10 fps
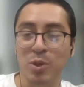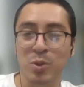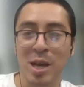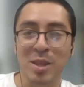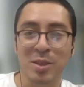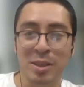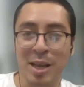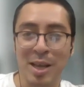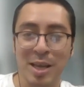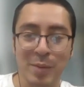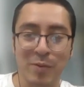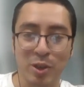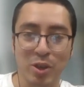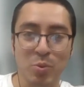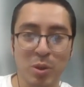do anything except
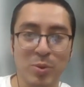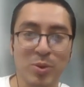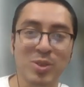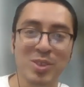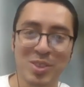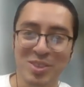for kill people